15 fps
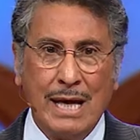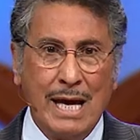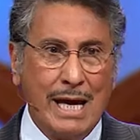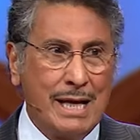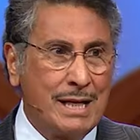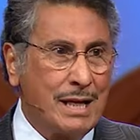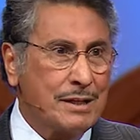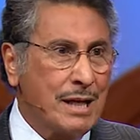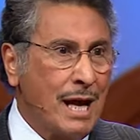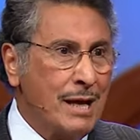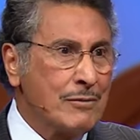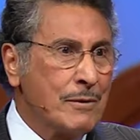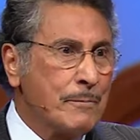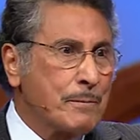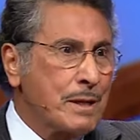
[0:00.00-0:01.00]
In a day
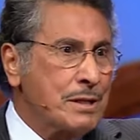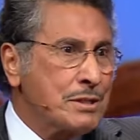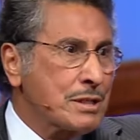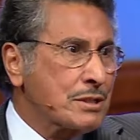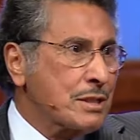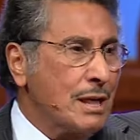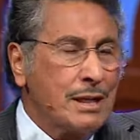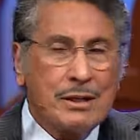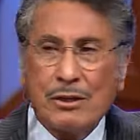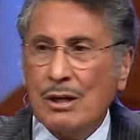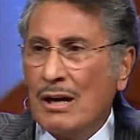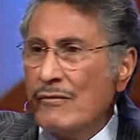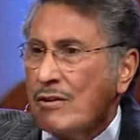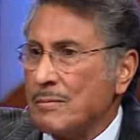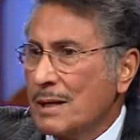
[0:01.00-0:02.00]
when preachers telling you
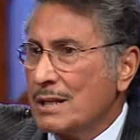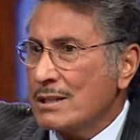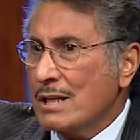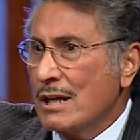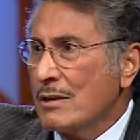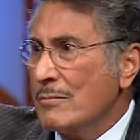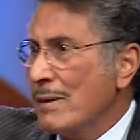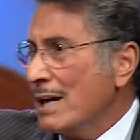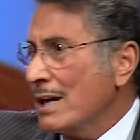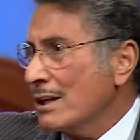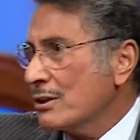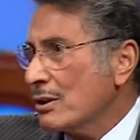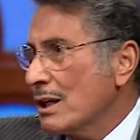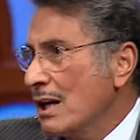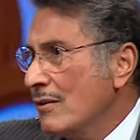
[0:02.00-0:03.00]
everybody's going to make it
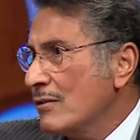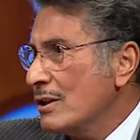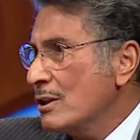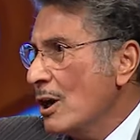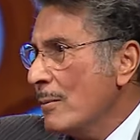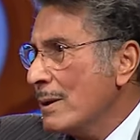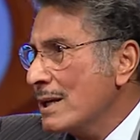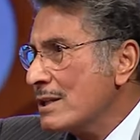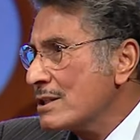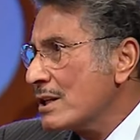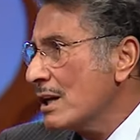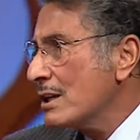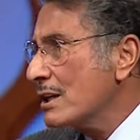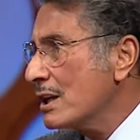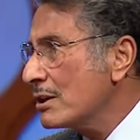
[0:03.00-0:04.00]
to heaven, nobody's
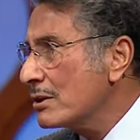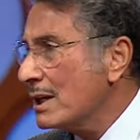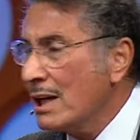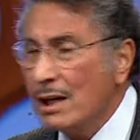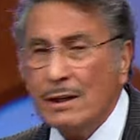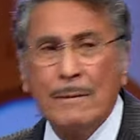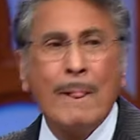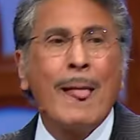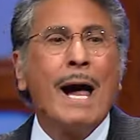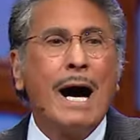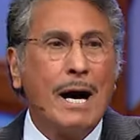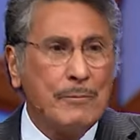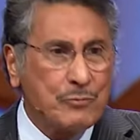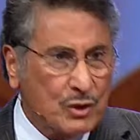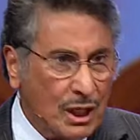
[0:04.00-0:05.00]
going to go to hell,
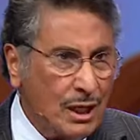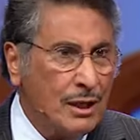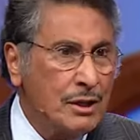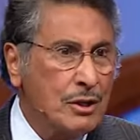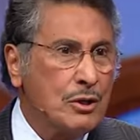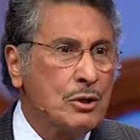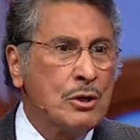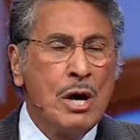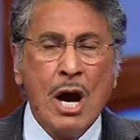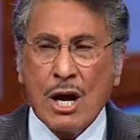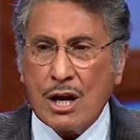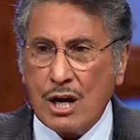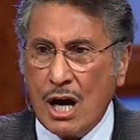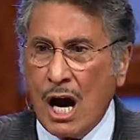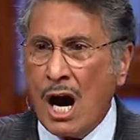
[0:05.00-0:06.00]
I'm telling you,
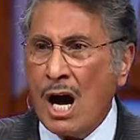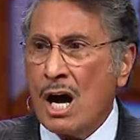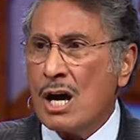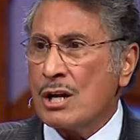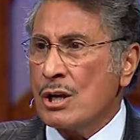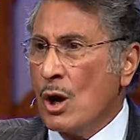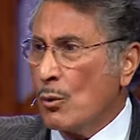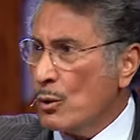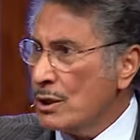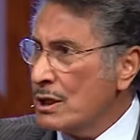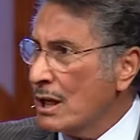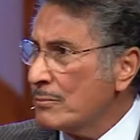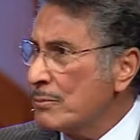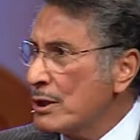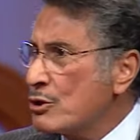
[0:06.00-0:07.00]
God would
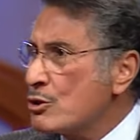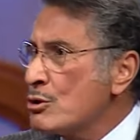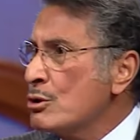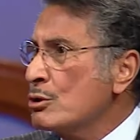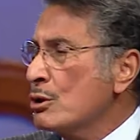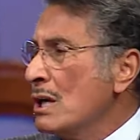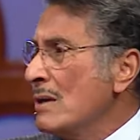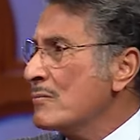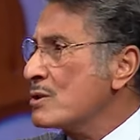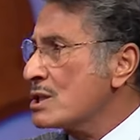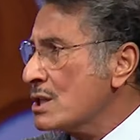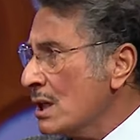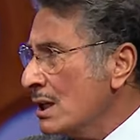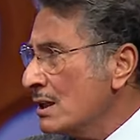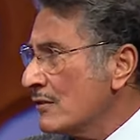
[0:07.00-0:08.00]
not be true to
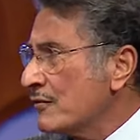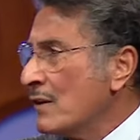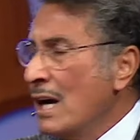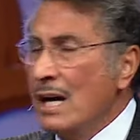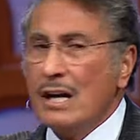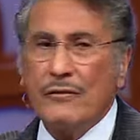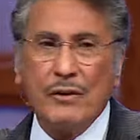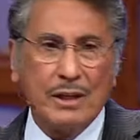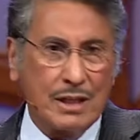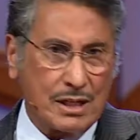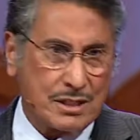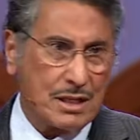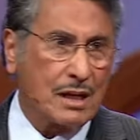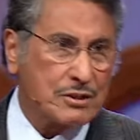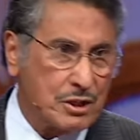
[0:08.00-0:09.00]
himself if he does
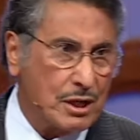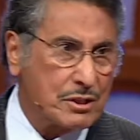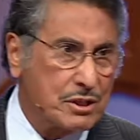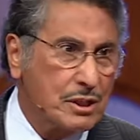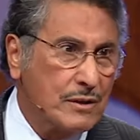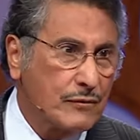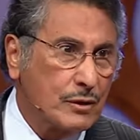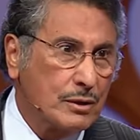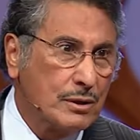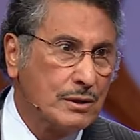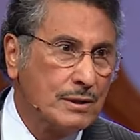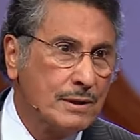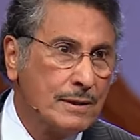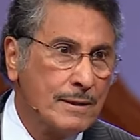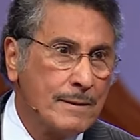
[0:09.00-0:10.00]
not judge evil.
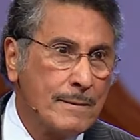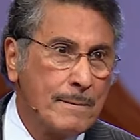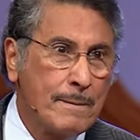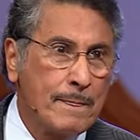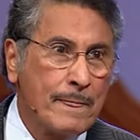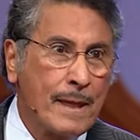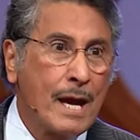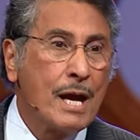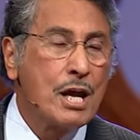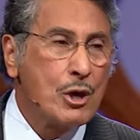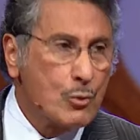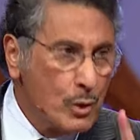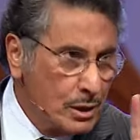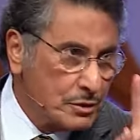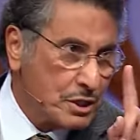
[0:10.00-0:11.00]
He
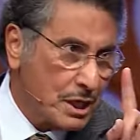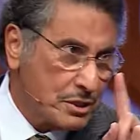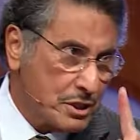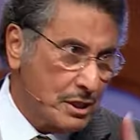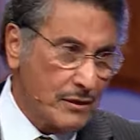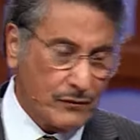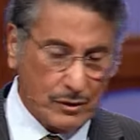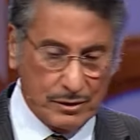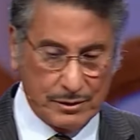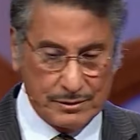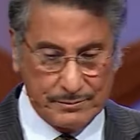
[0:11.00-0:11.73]
will judge evil.